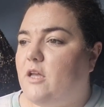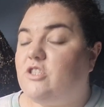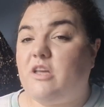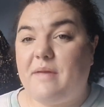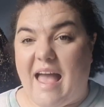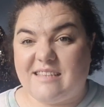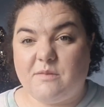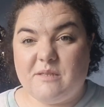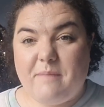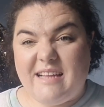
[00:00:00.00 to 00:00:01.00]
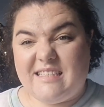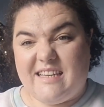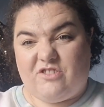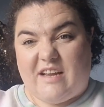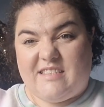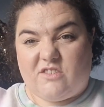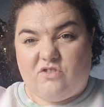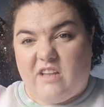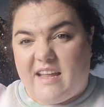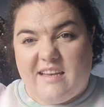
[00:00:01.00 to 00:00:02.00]
So yeah, so it's basically a dress. It's
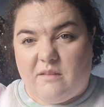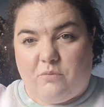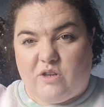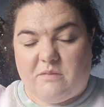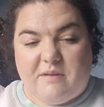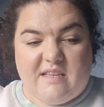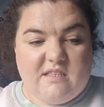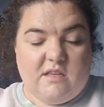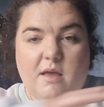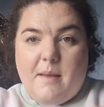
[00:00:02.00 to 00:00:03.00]
got like a little bodice piece,